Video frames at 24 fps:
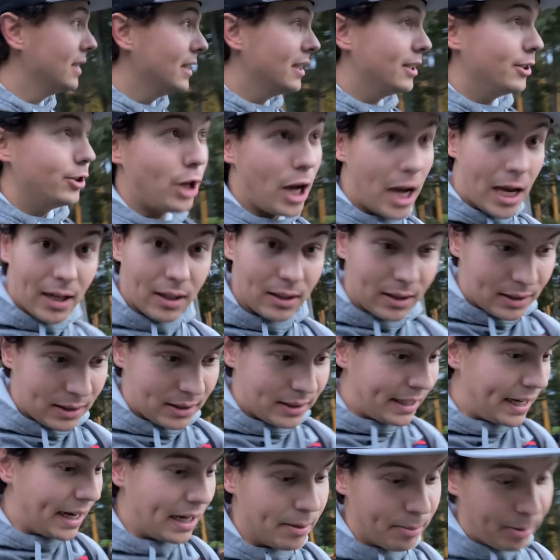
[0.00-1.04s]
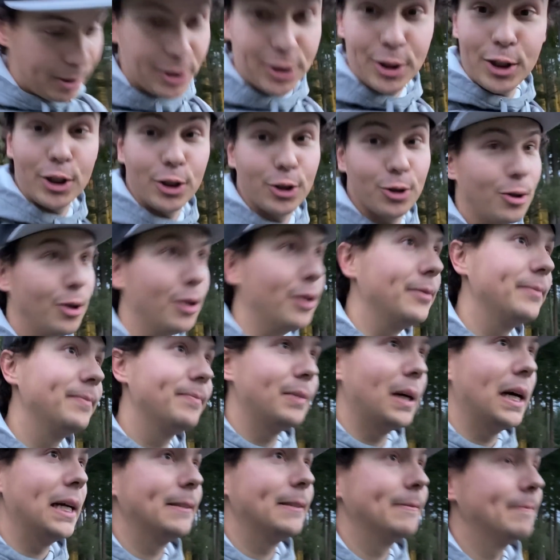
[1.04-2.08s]
channel it and gain a bunch of control.
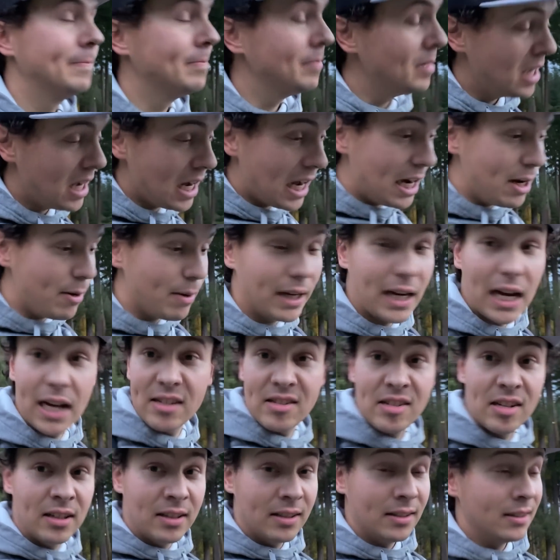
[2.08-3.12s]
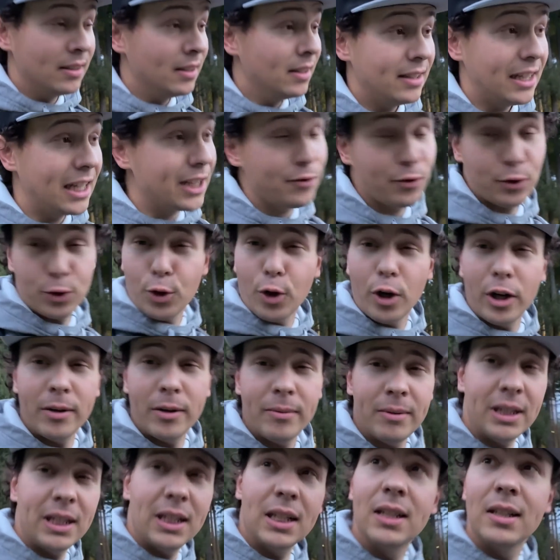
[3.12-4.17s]
But anyway, guys, thanks for joining
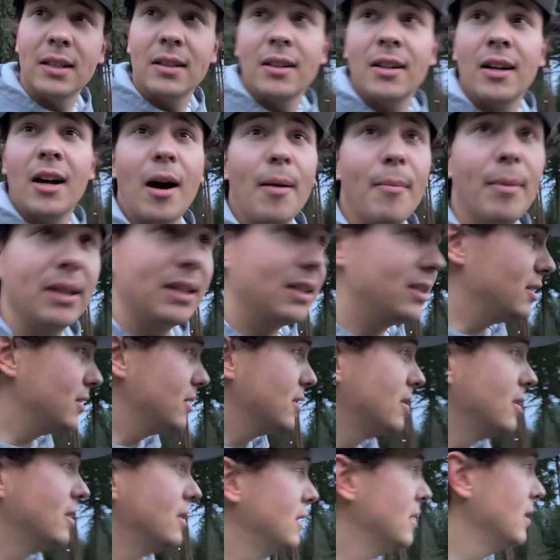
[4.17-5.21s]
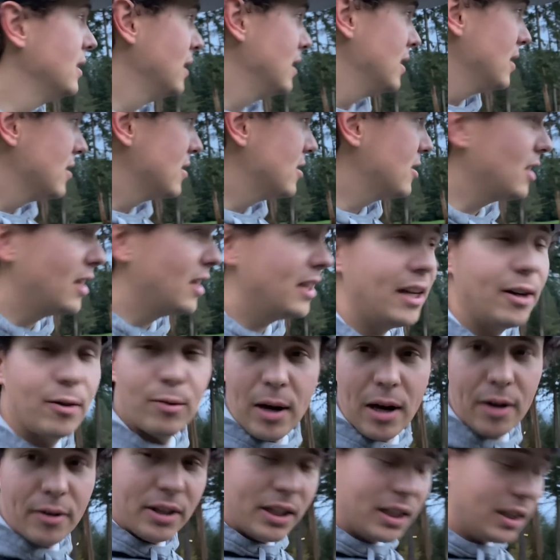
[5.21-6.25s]
me on my little Sunday
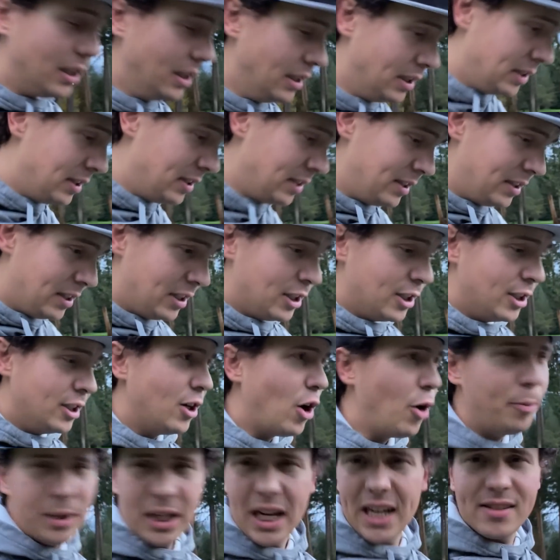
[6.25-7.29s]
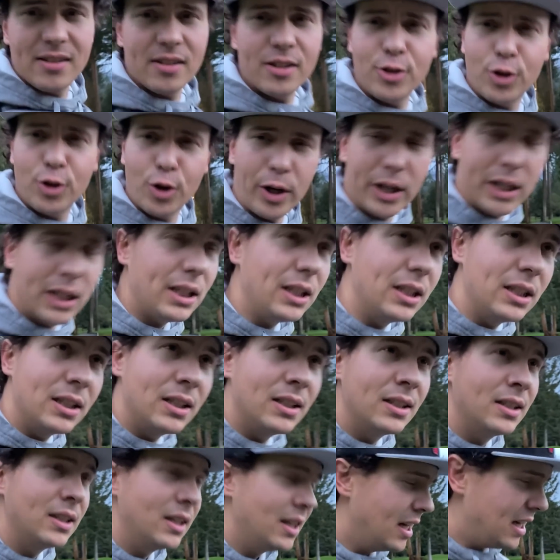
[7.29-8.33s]
round here. Hope you guys enjoyed it.
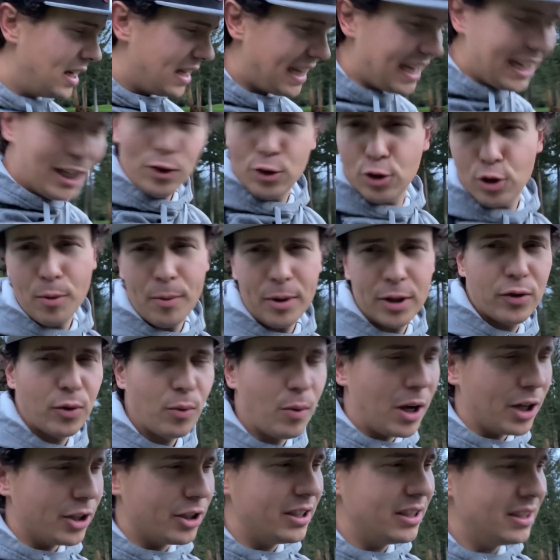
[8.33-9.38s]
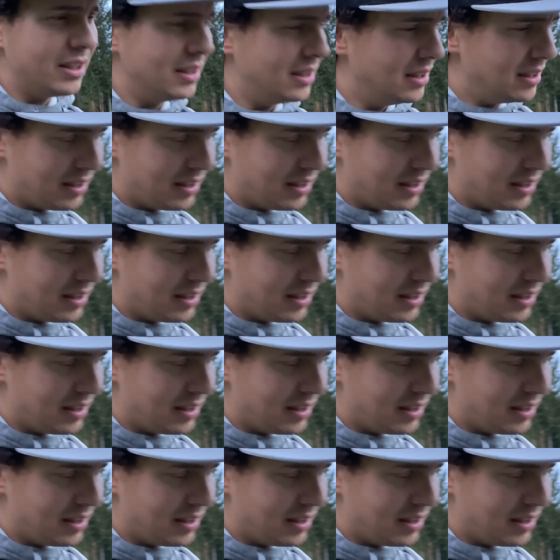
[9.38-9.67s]
Thank you so much for watching.